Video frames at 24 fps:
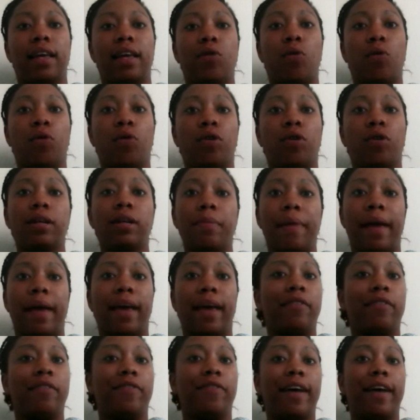In order to
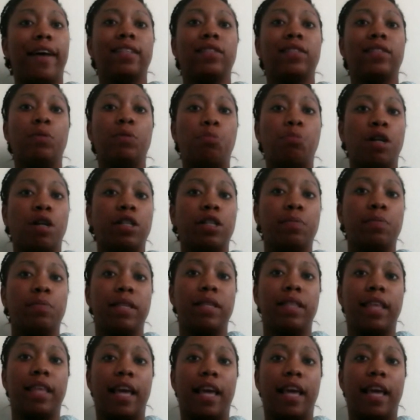manifest, we must be